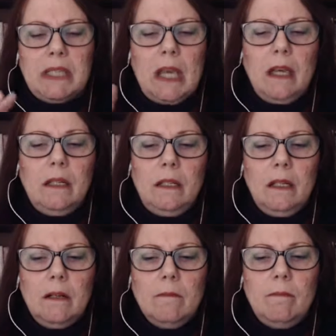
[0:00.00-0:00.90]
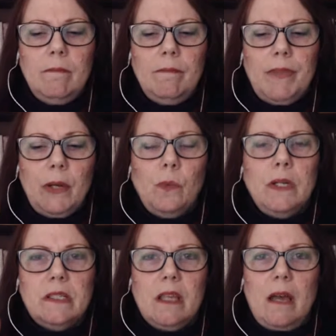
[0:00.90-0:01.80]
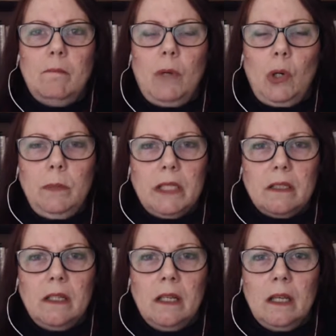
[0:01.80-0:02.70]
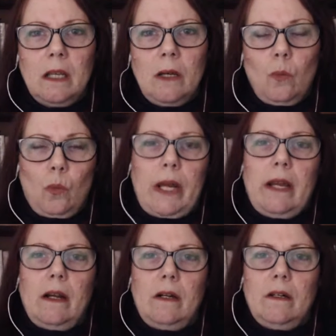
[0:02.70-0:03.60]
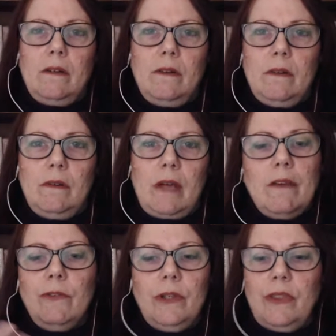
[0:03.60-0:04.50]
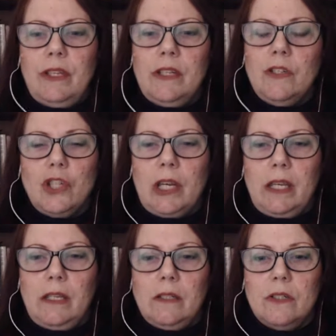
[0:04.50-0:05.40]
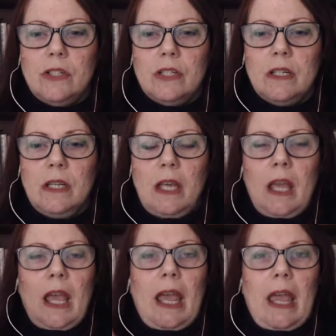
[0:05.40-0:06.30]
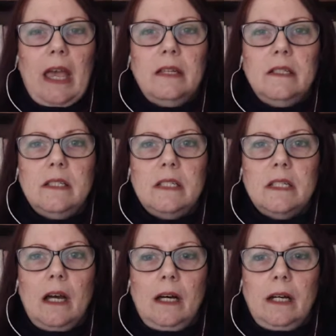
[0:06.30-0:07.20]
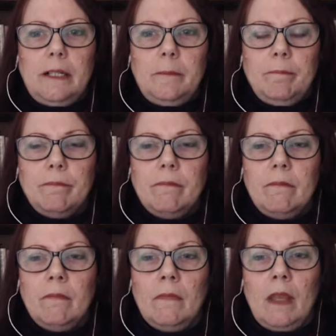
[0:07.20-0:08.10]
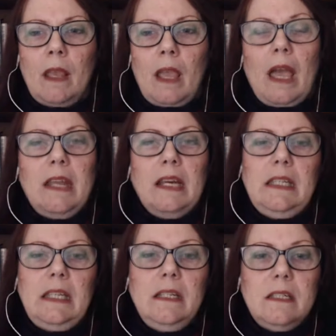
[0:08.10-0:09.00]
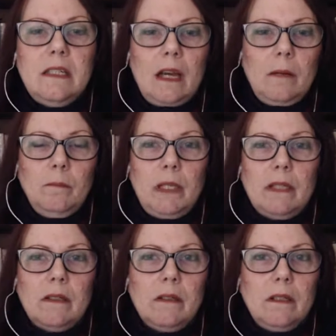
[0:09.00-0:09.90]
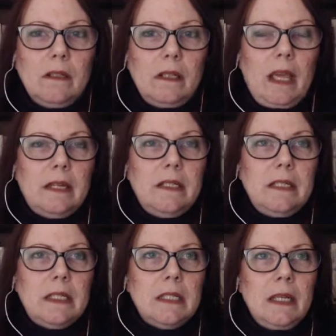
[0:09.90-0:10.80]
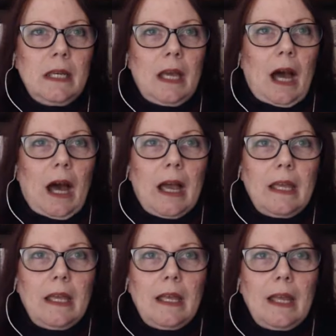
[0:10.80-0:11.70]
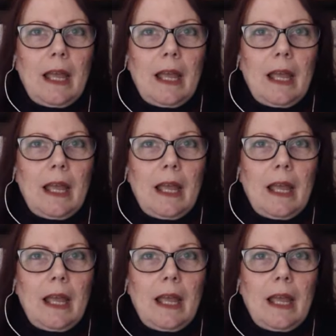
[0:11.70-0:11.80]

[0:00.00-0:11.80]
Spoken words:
then there was that moment where everything changed, and I needed to come here. And I,